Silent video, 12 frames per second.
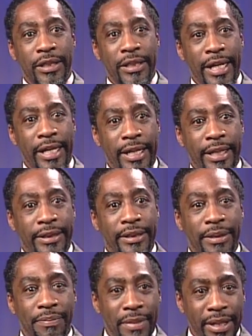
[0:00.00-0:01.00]
take a
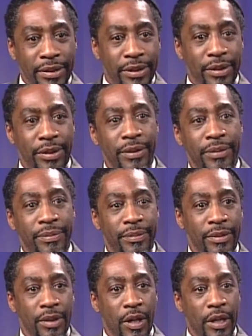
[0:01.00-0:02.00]
semester,
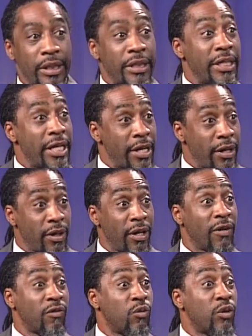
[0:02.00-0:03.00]
a year
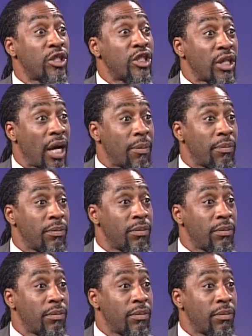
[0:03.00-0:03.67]
of woodshop.